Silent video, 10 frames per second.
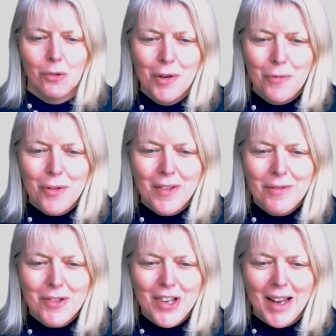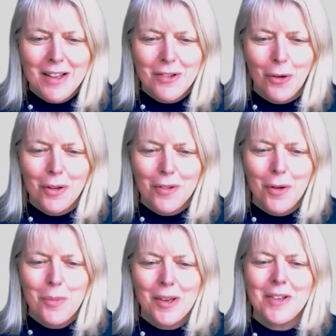We've received a check in dollars.
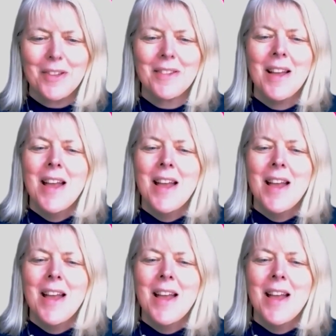Oh my goodness.